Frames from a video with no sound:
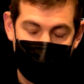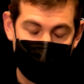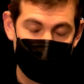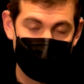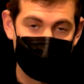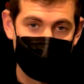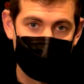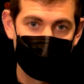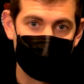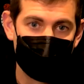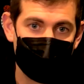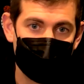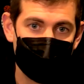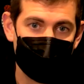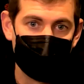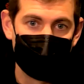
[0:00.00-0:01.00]
that said,
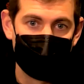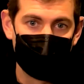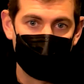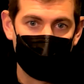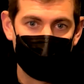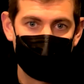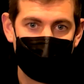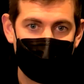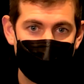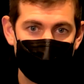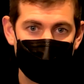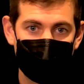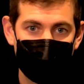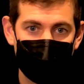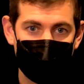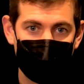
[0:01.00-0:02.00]
on a, on a more
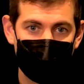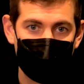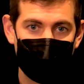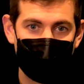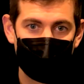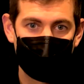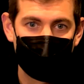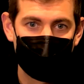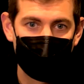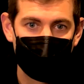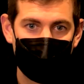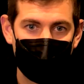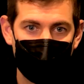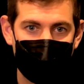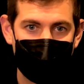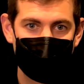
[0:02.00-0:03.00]
positive note, I'd rather talk
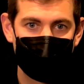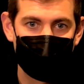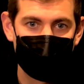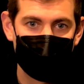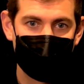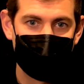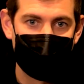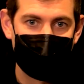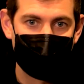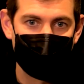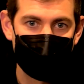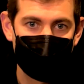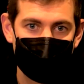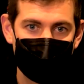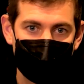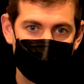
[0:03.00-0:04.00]
about Micah, to be
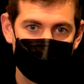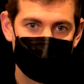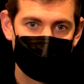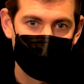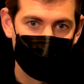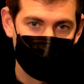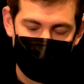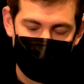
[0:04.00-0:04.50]
honest. So